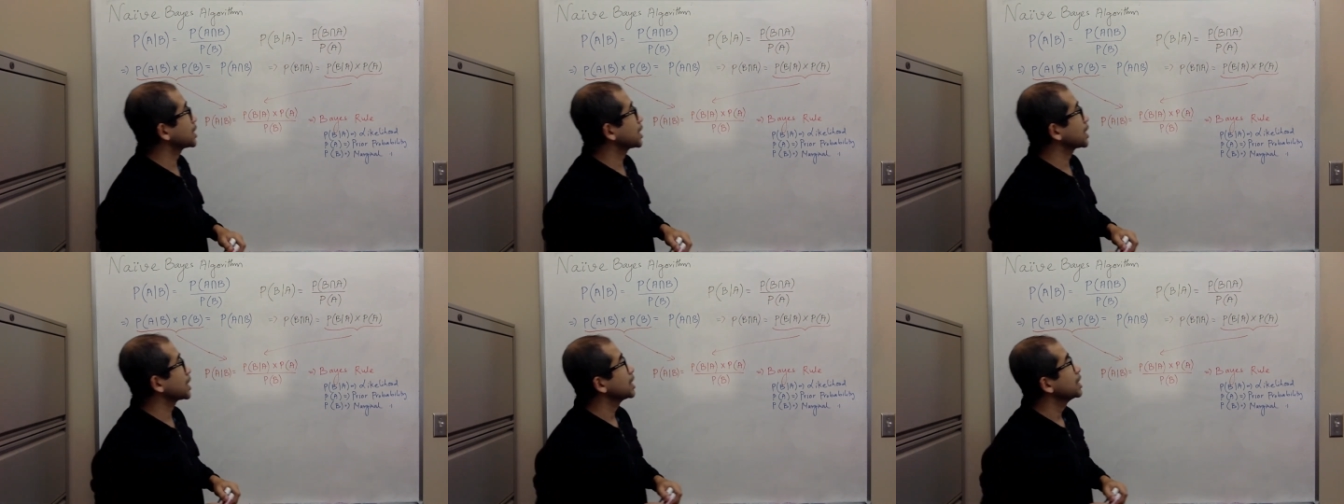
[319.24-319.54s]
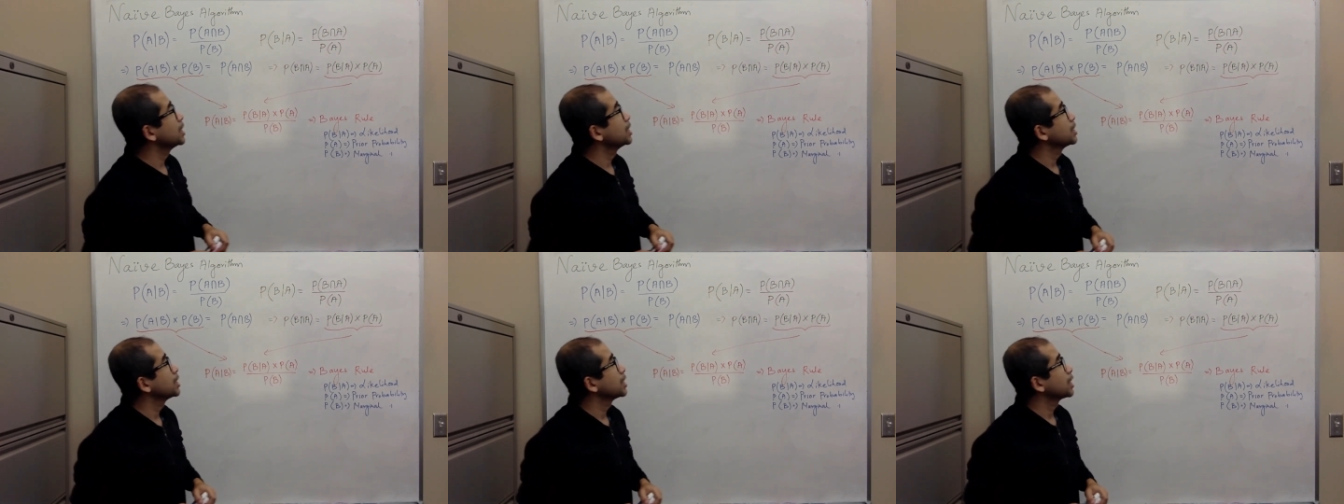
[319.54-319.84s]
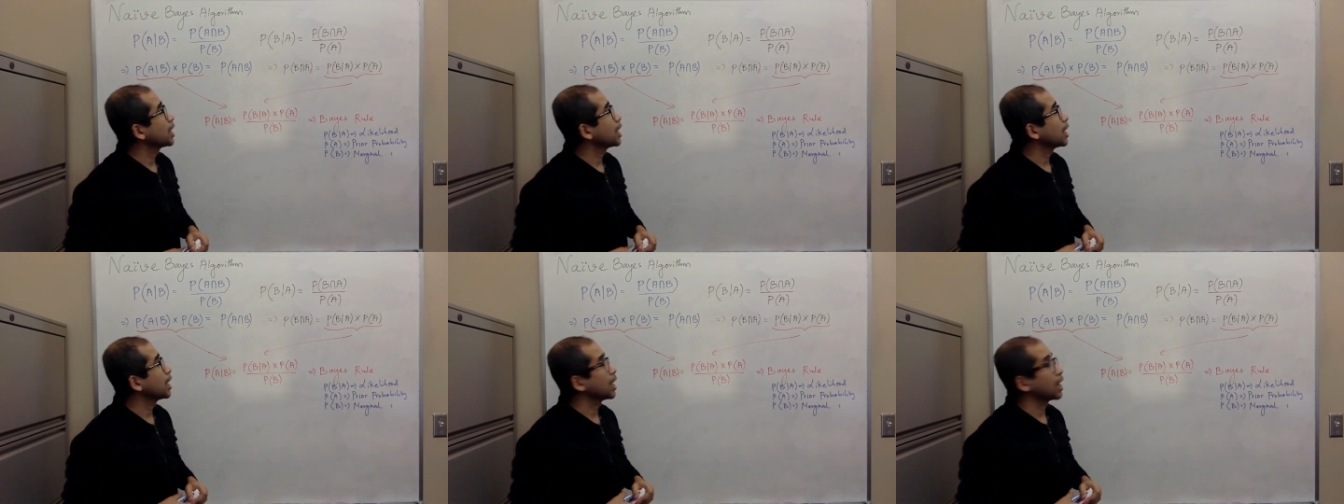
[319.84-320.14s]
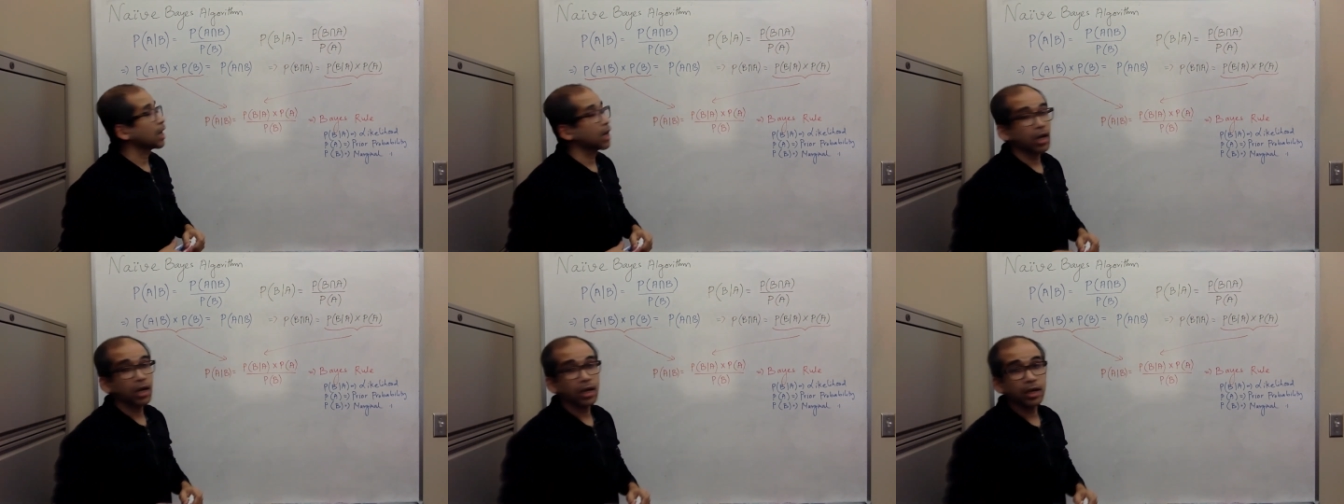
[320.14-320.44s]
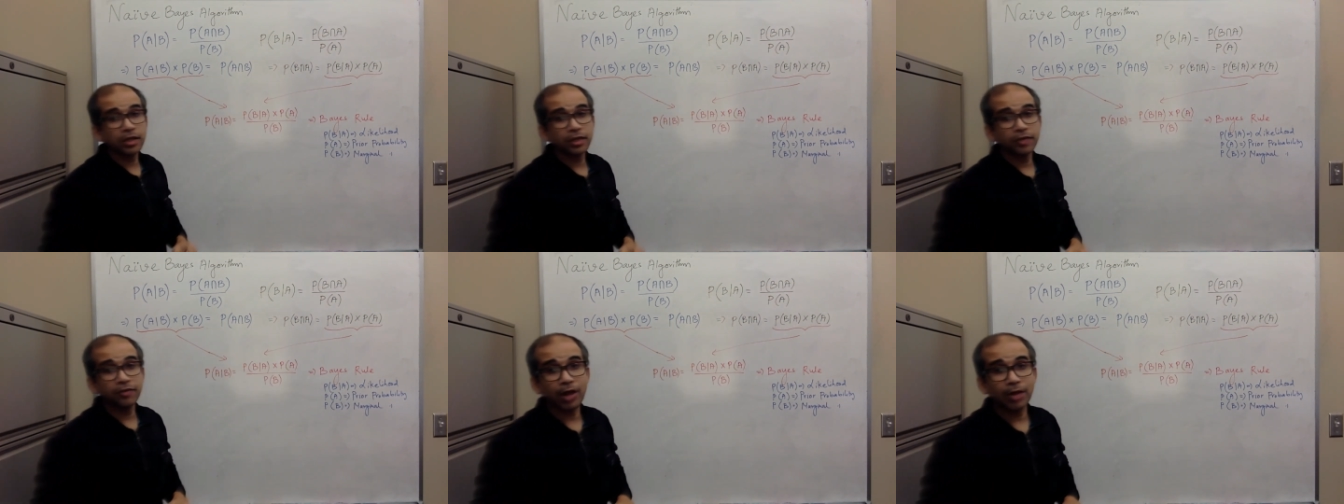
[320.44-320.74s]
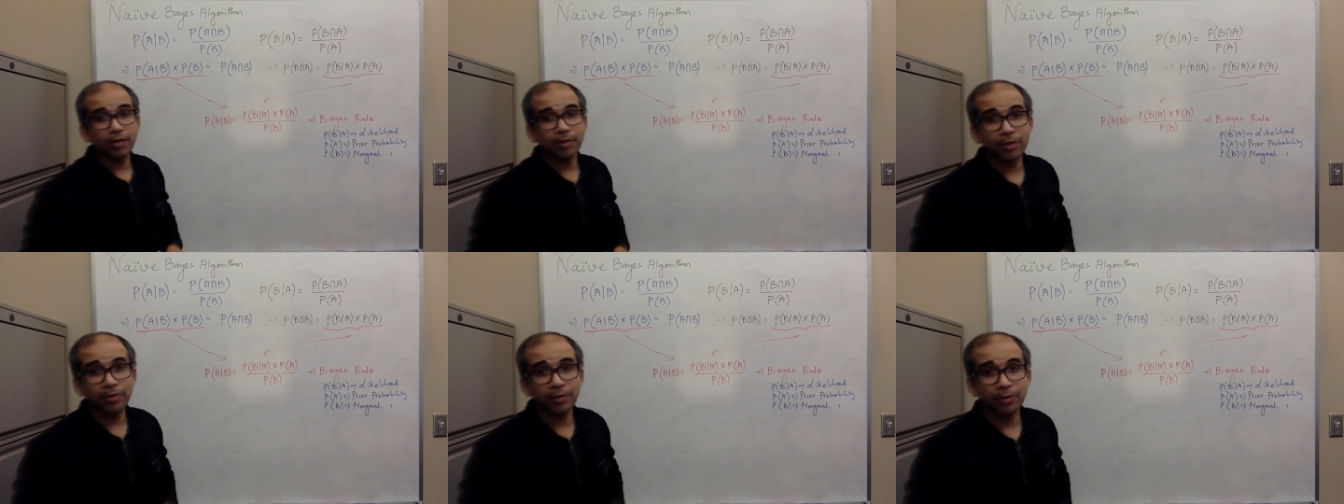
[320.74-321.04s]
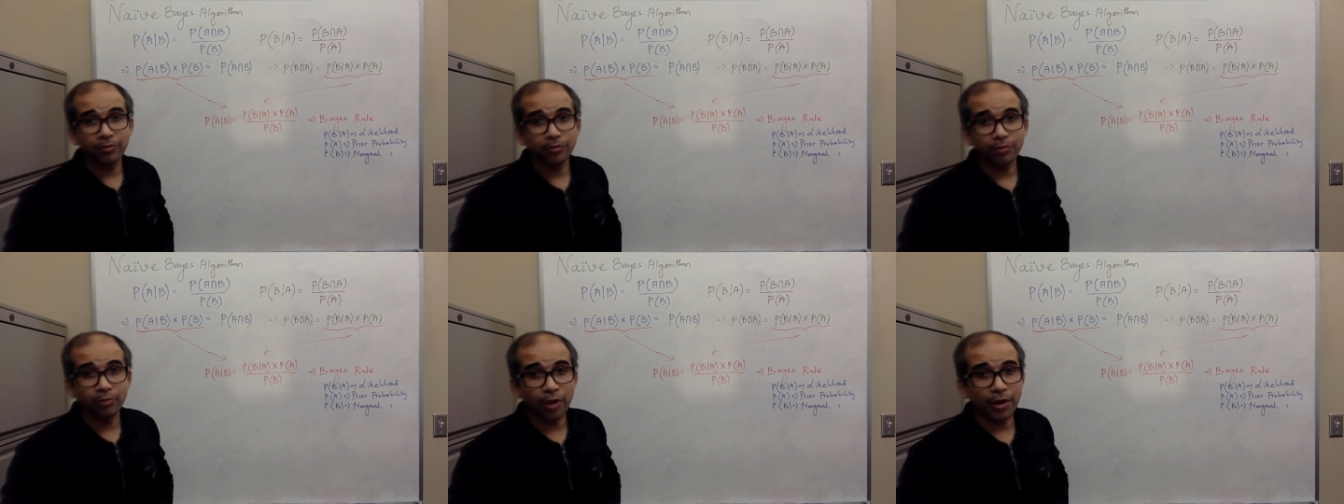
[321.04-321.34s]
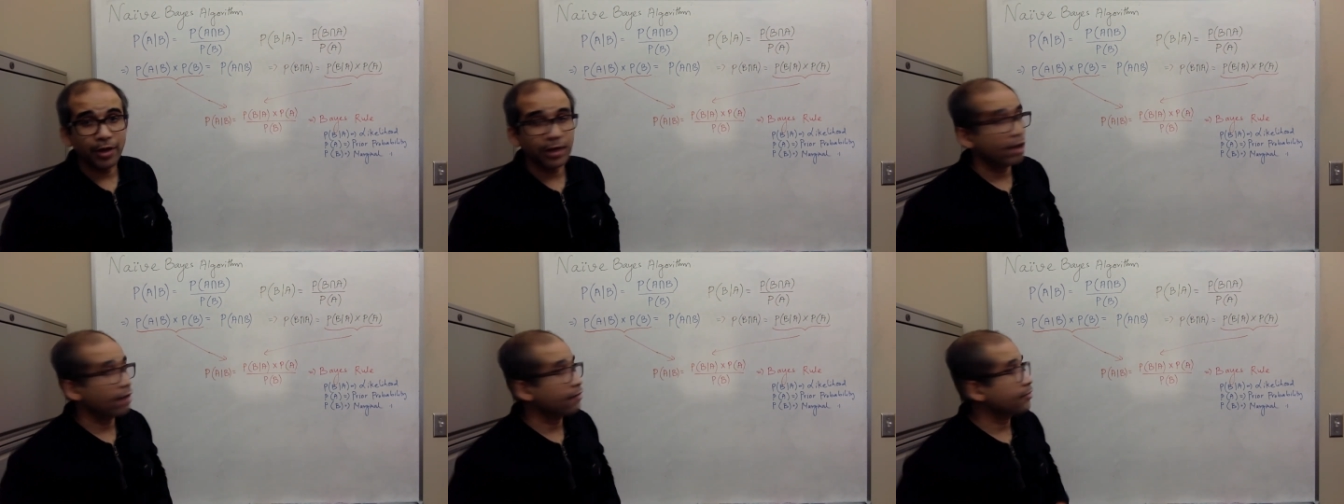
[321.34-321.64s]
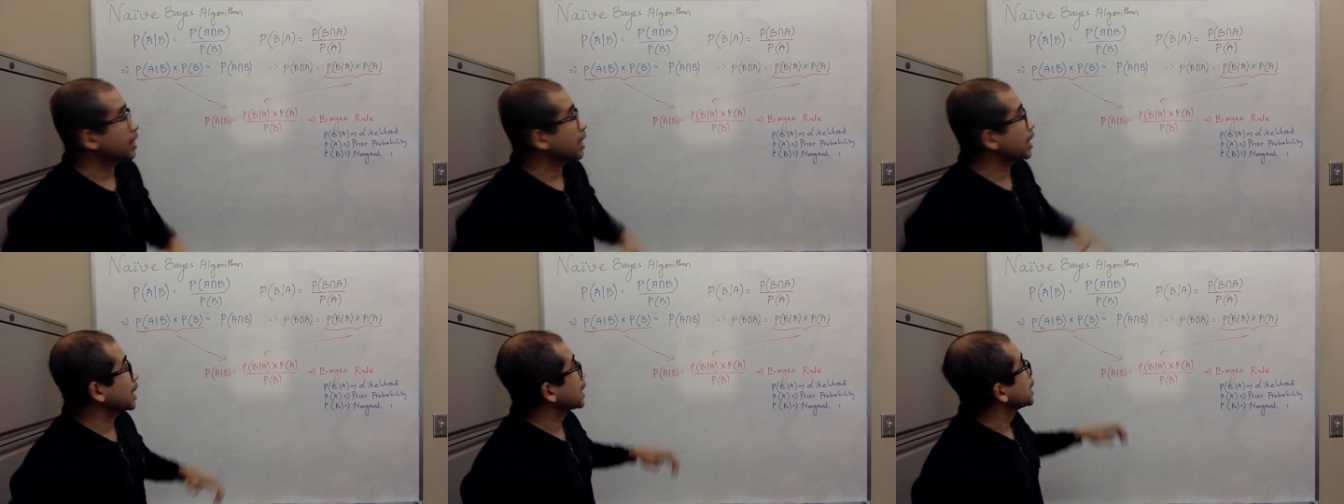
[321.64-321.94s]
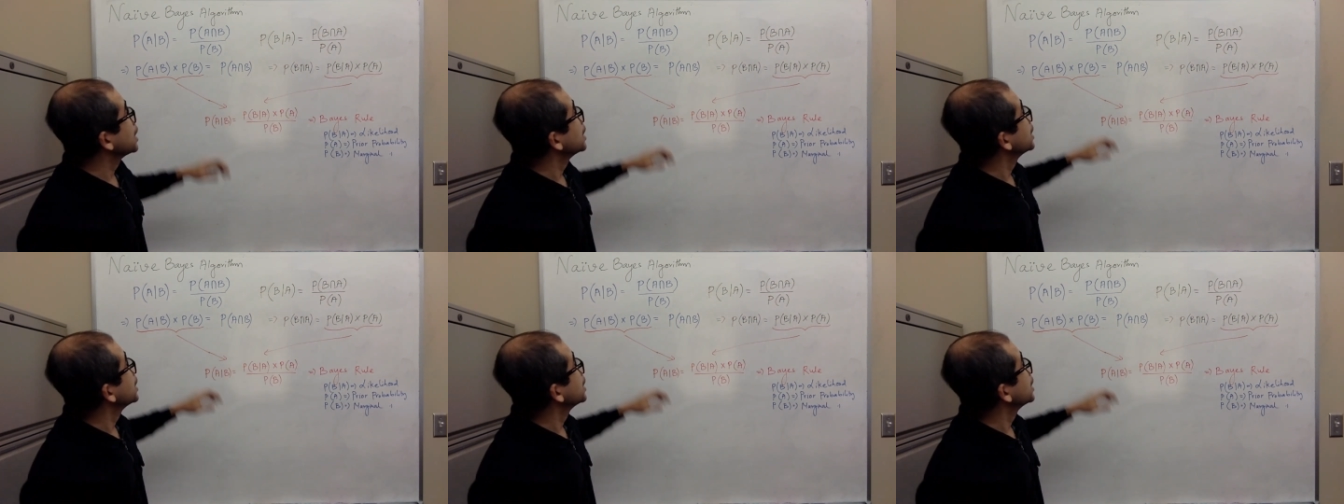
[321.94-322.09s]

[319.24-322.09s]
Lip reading: A divided by probability of A.